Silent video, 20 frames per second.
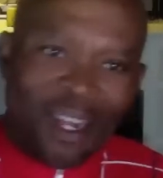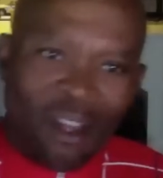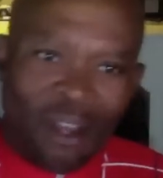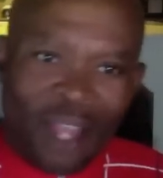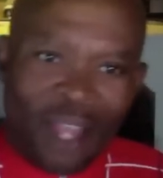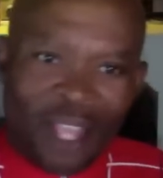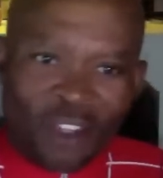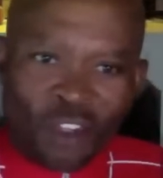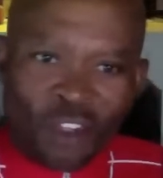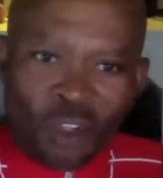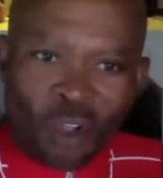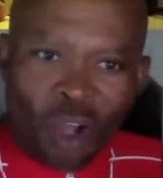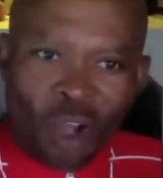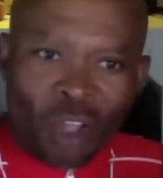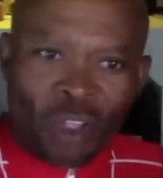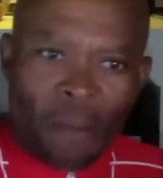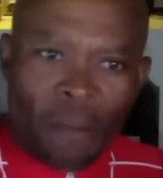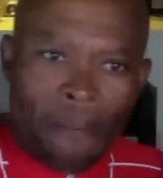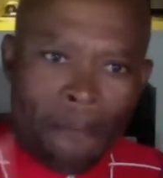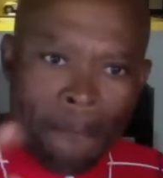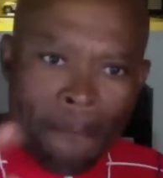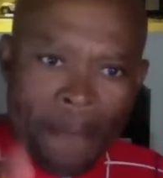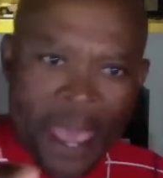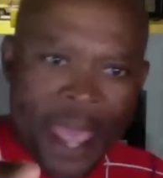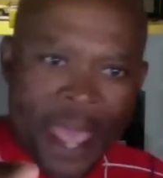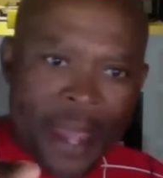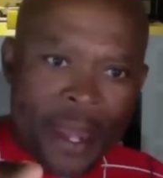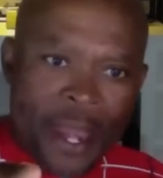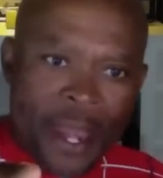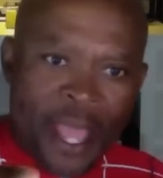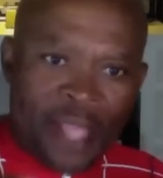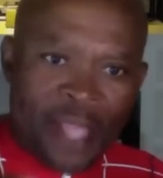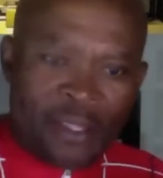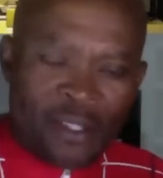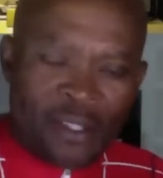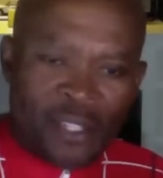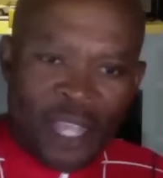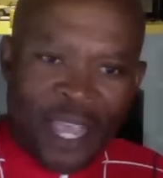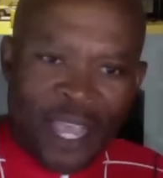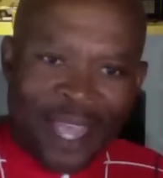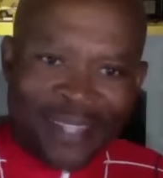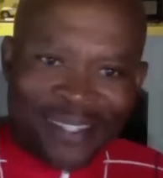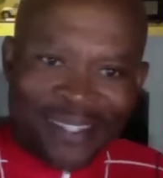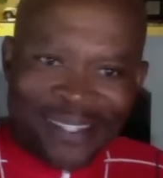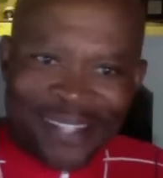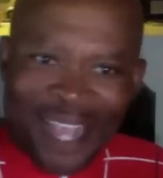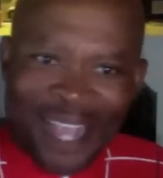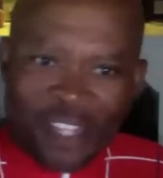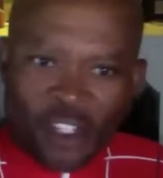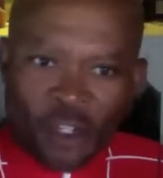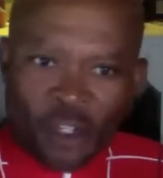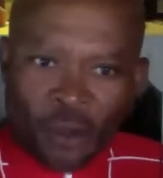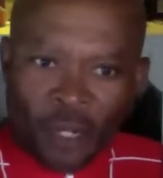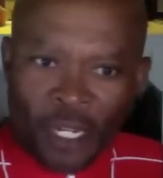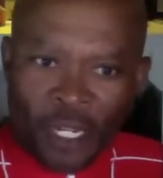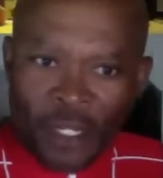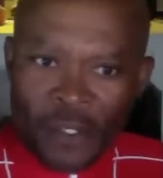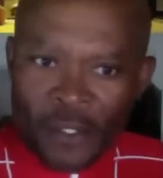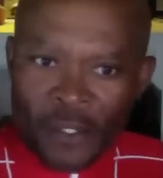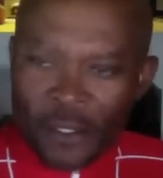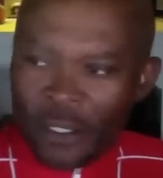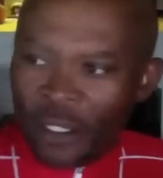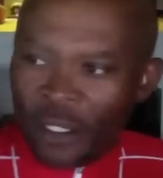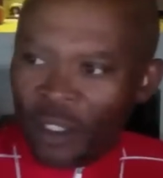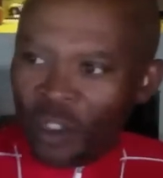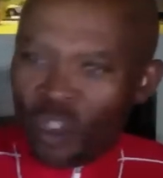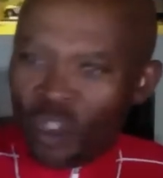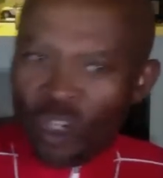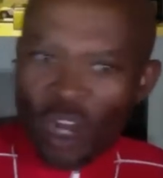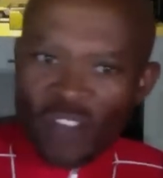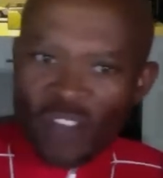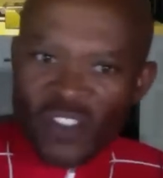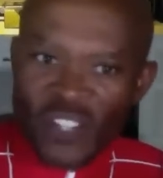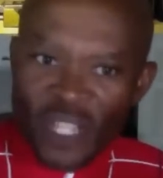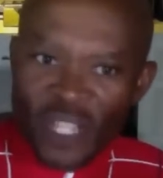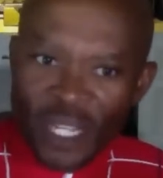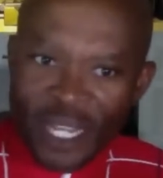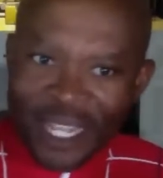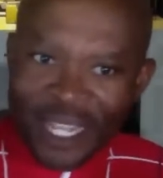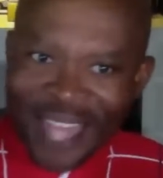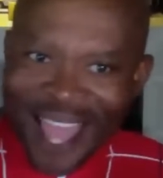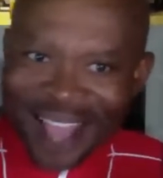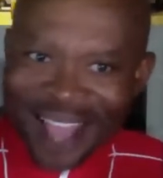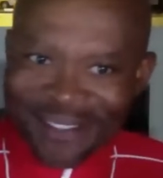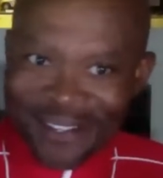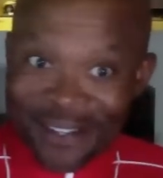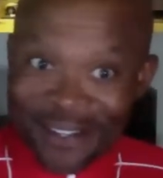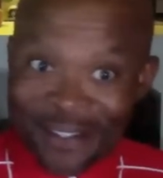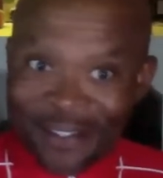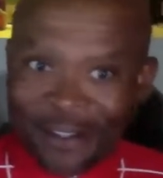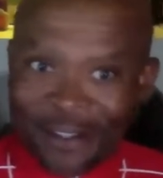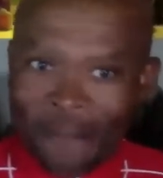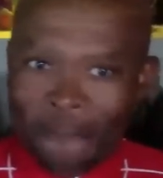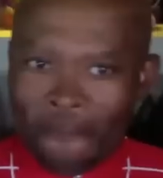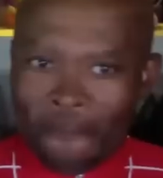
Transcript: unless you go to men and say accessories, you don't see the glasses.